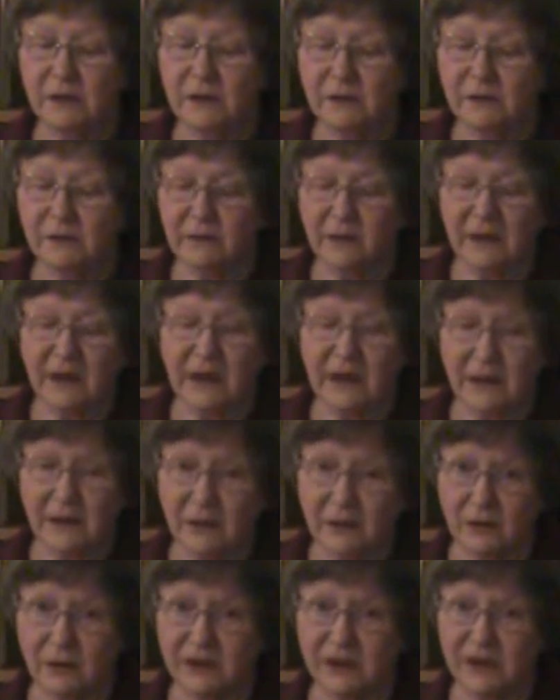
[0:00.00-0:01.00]
the
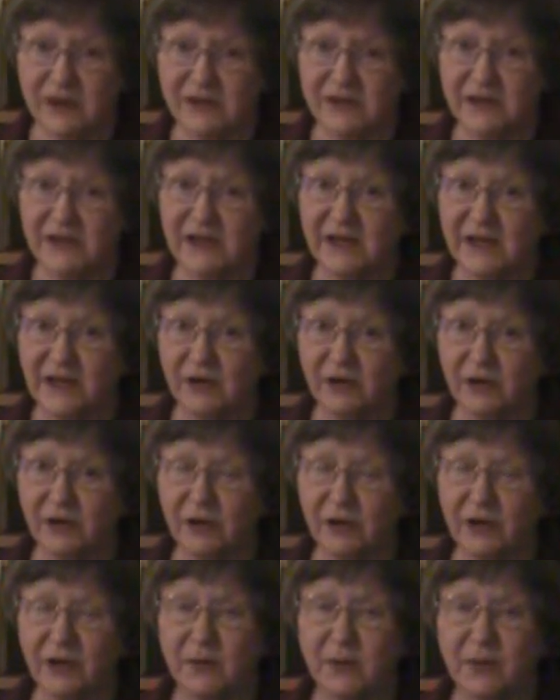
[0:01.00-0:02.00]
cataloging. It's a
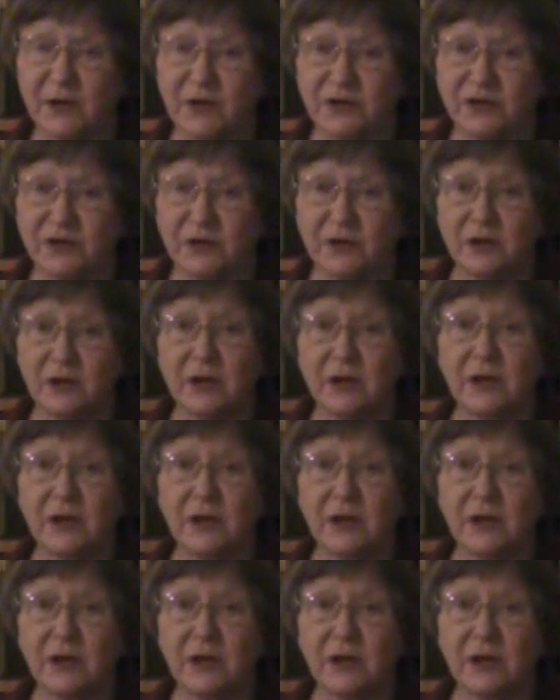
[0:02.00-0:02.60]
cataloging module.